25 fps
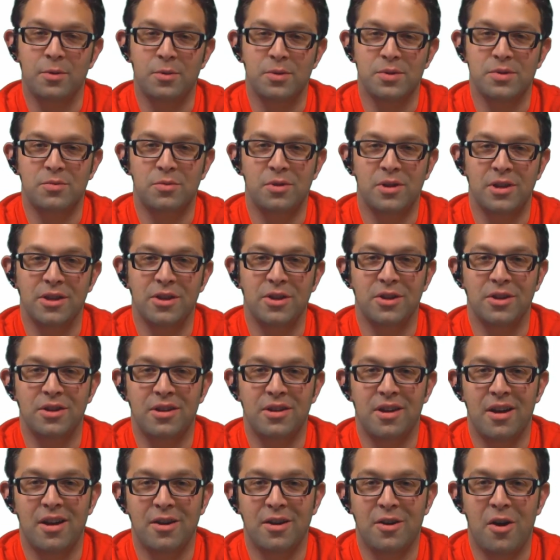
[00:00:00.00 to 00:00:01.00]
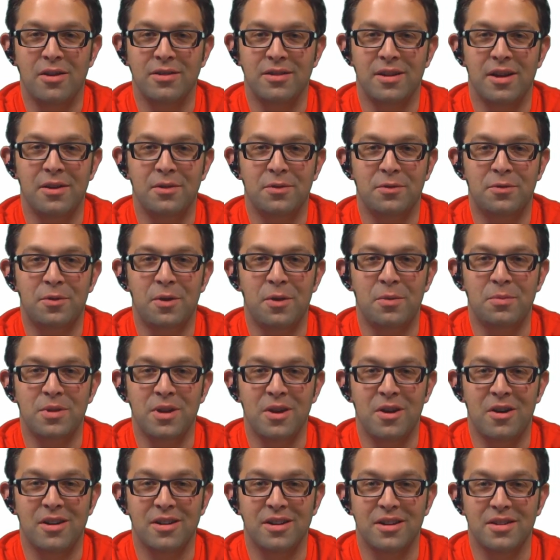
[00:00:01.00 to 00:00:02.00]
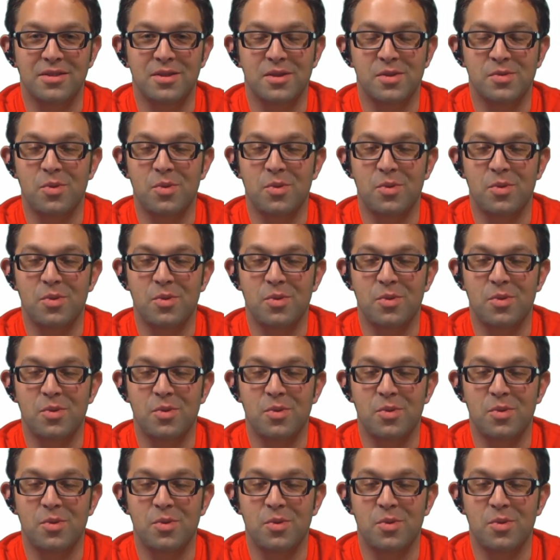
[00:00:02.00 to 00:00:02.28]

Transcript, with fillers: there was really good uh, content from the audience